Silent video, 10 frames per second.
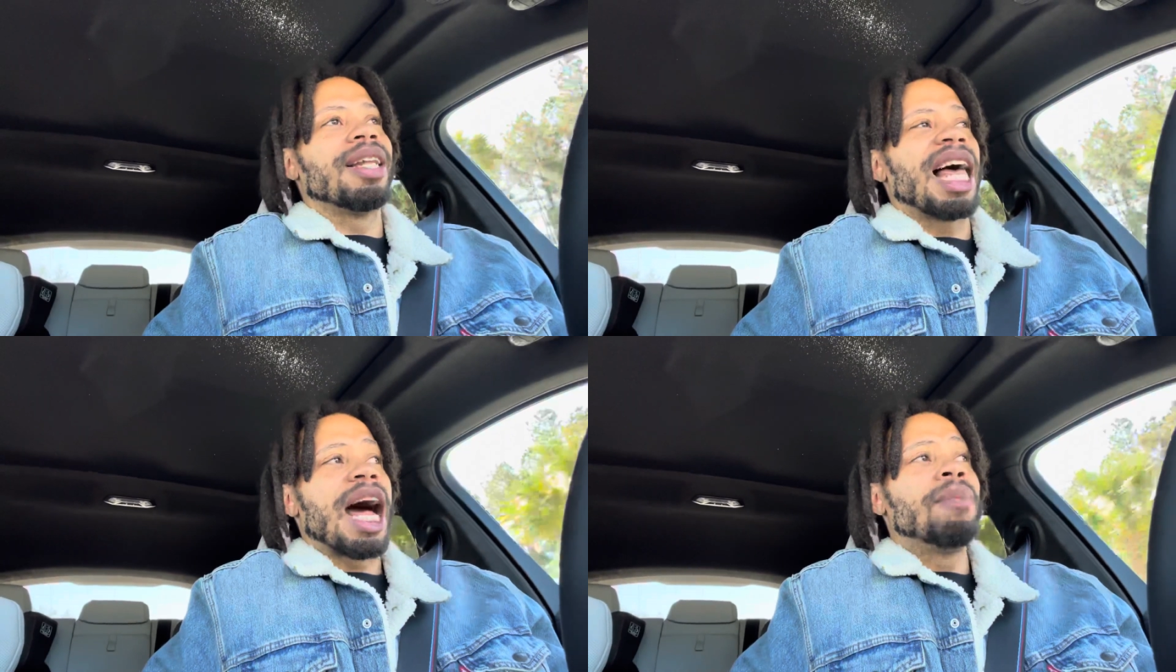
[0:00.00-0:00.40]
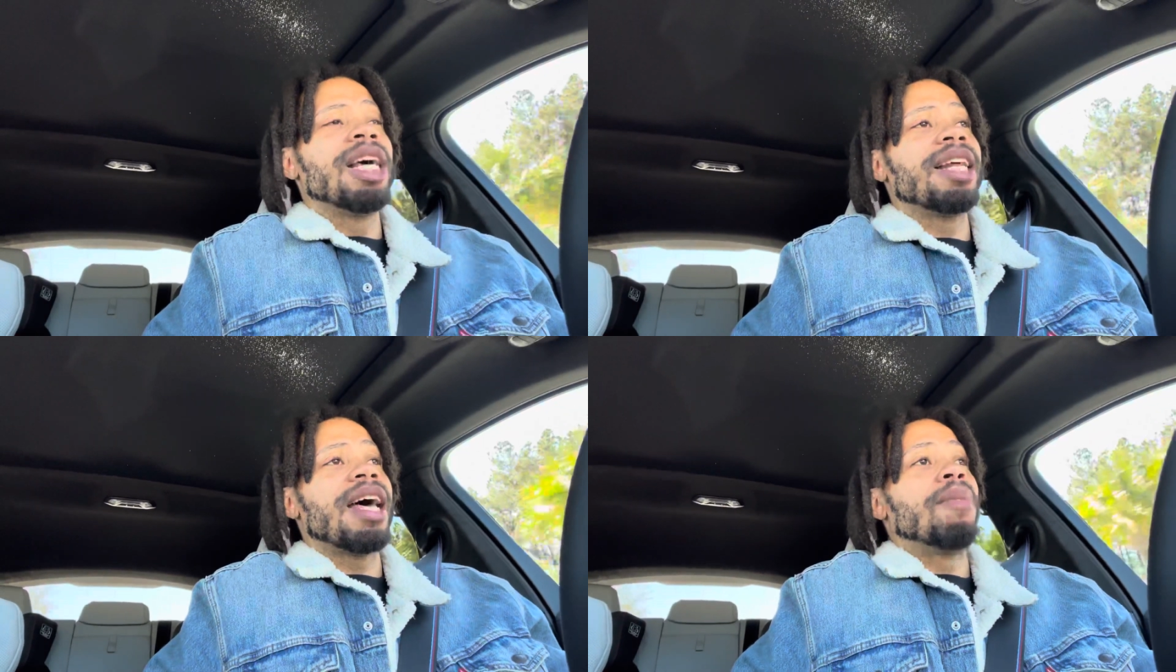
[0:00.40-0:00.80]
Like, I'm
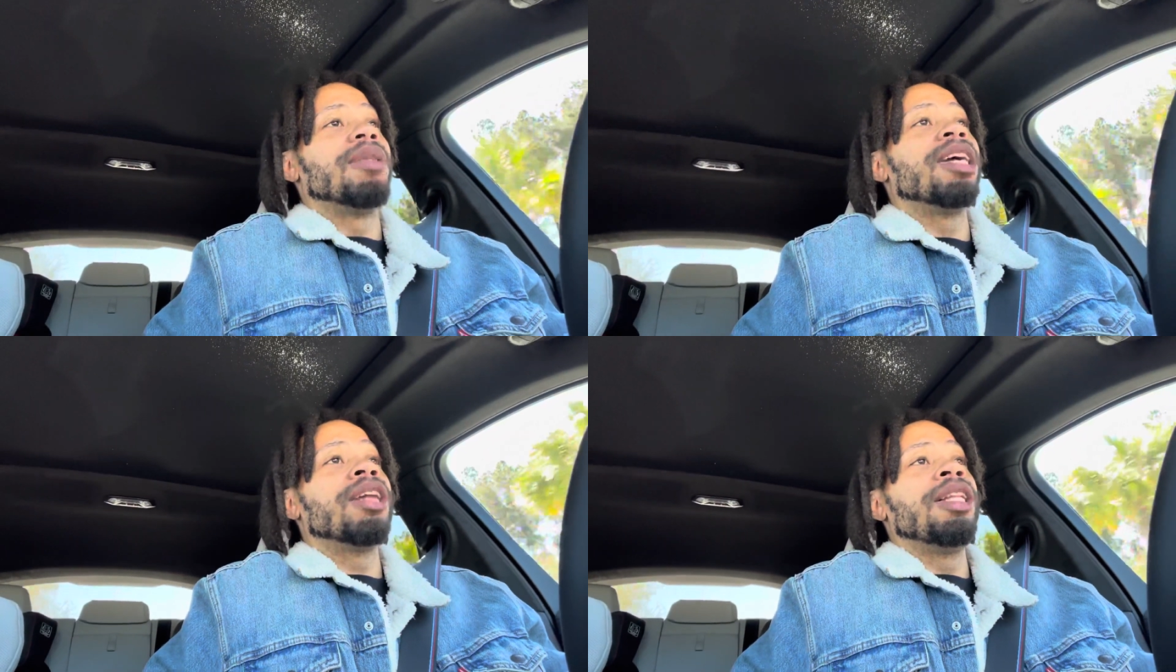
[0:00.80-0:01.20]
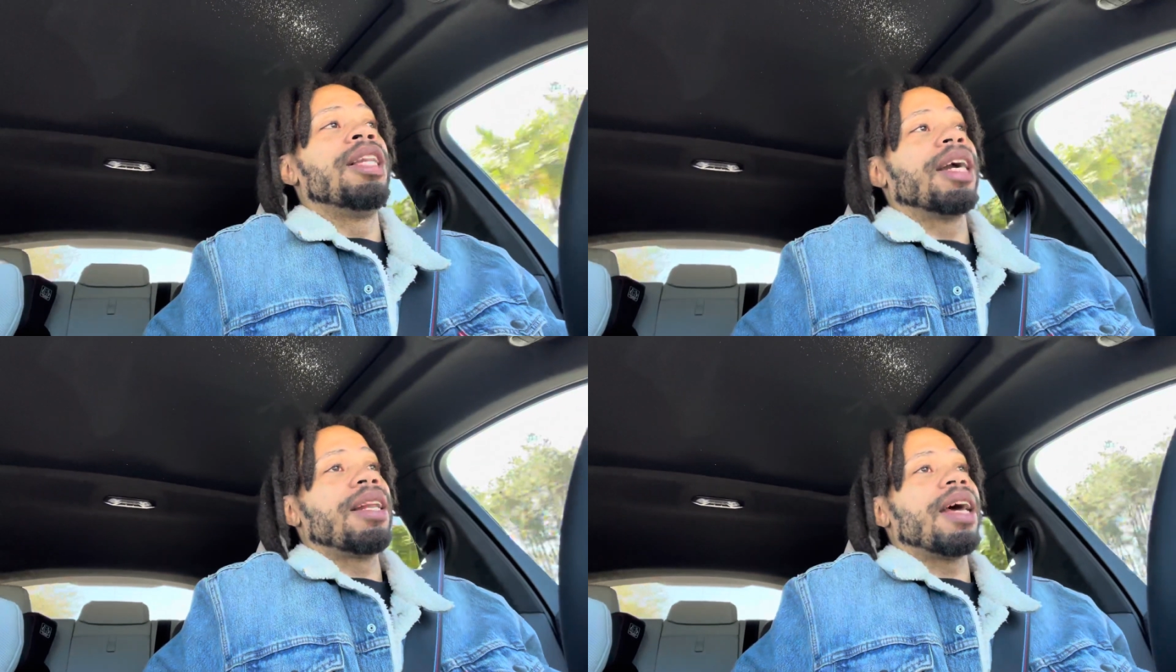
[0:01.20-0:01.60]
looking at, I'm literally
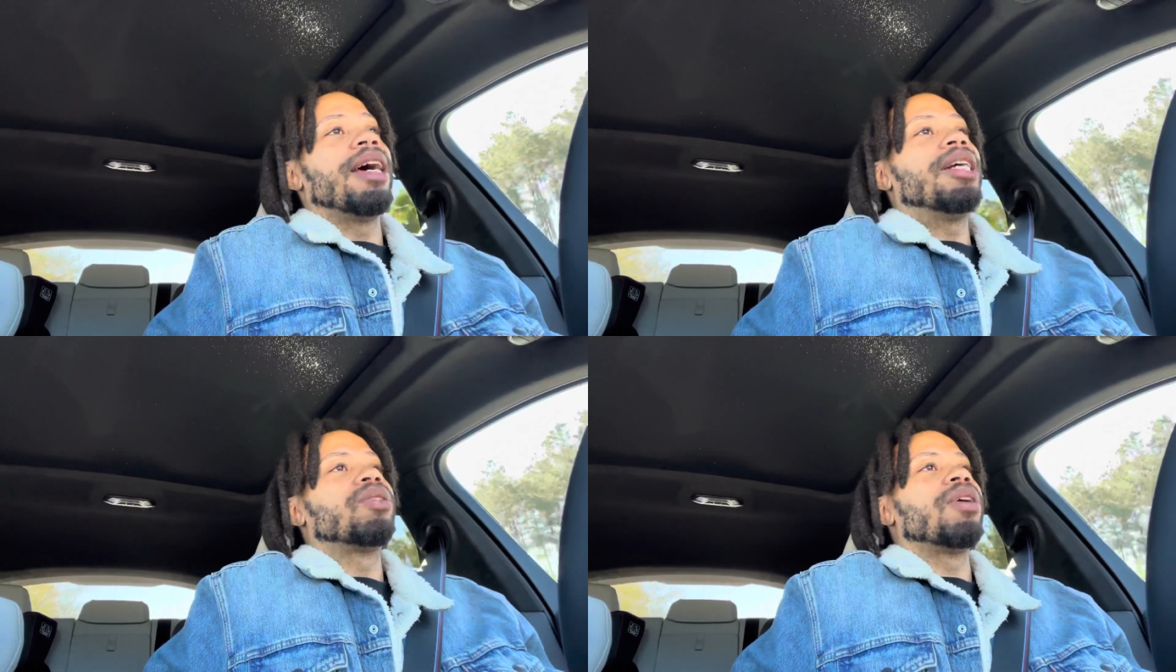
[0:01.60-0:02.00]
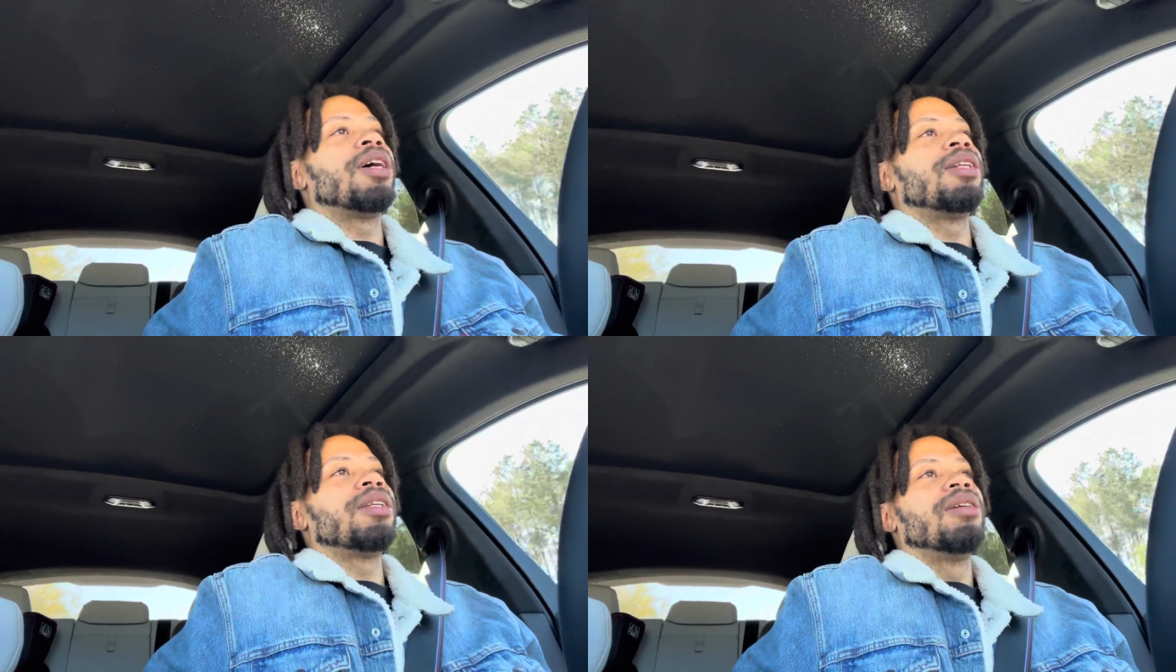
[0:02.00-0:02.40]
looking at
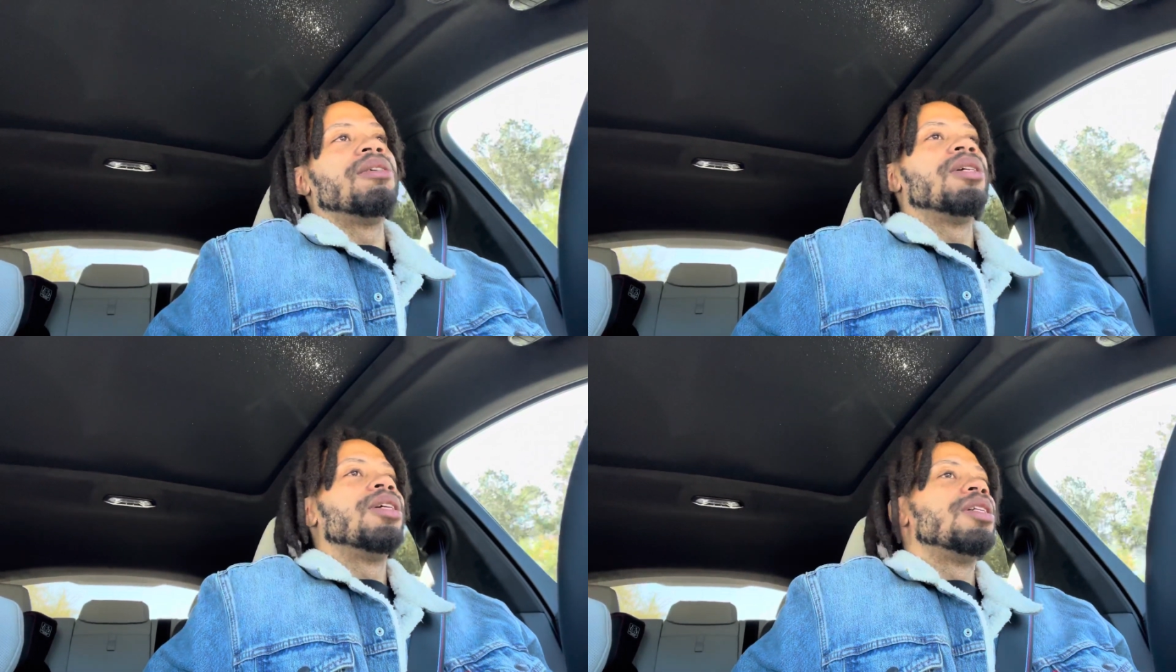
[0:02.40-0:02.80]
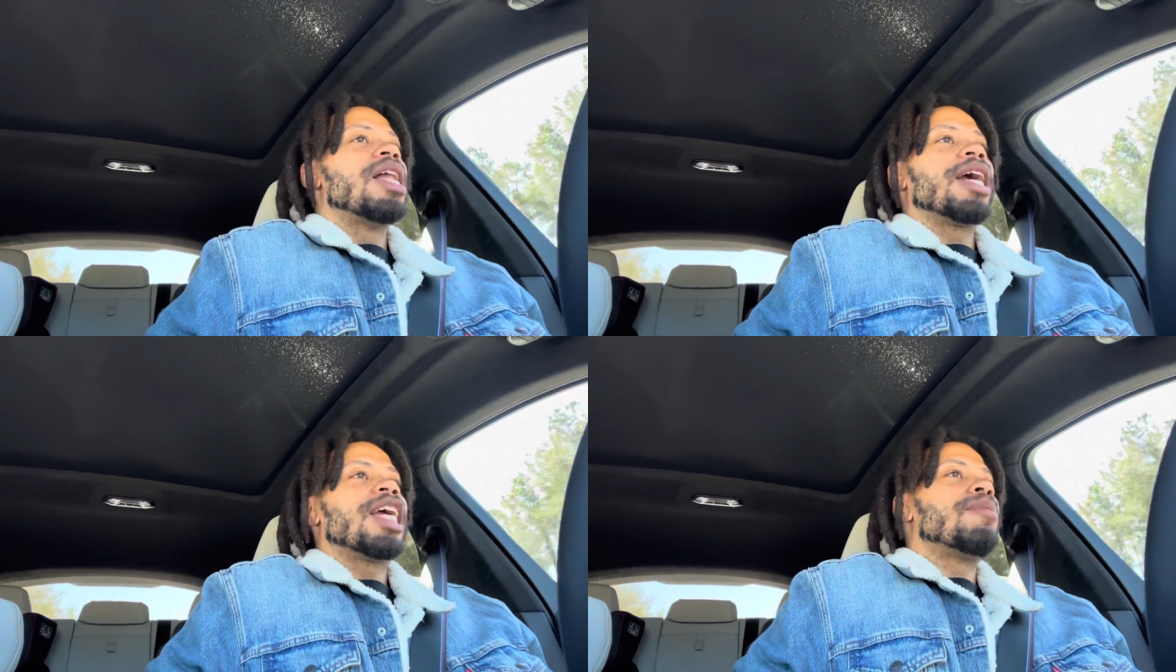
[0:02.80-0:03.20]
Hedron
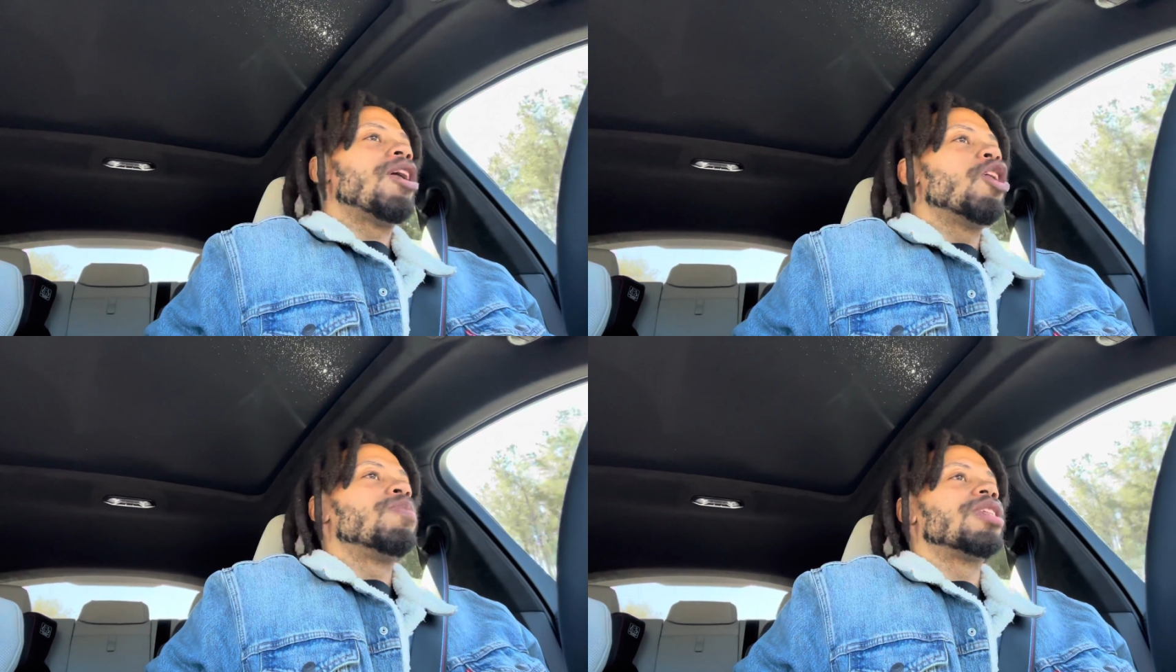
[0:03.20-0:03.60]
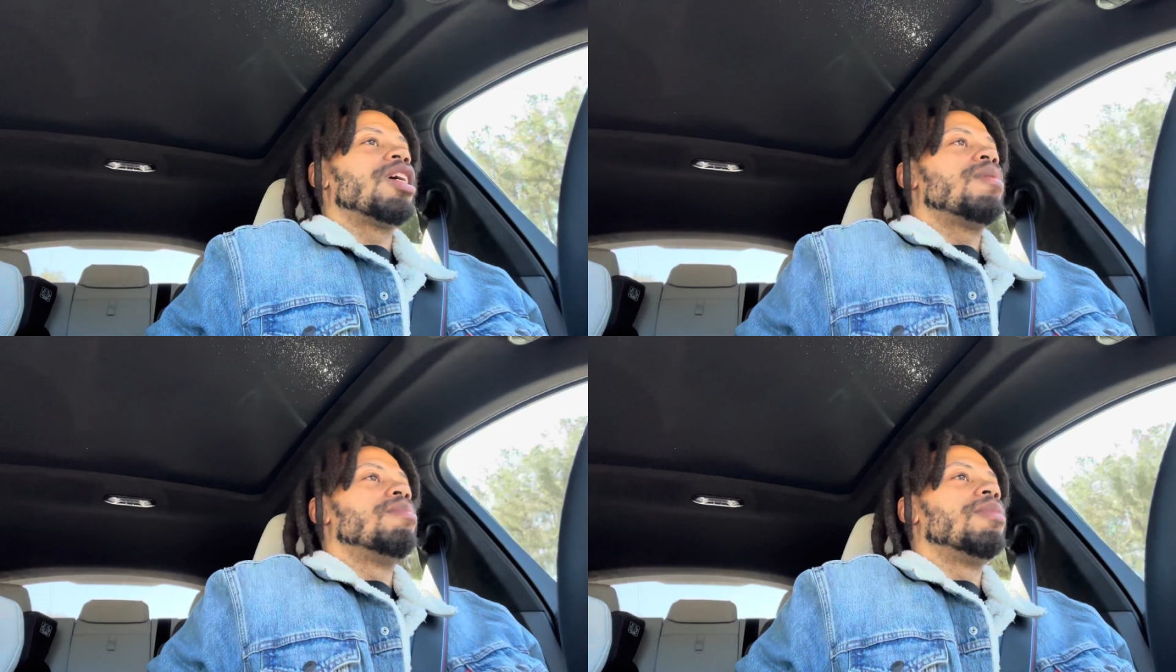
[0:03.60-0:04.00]
not getting my hopes up,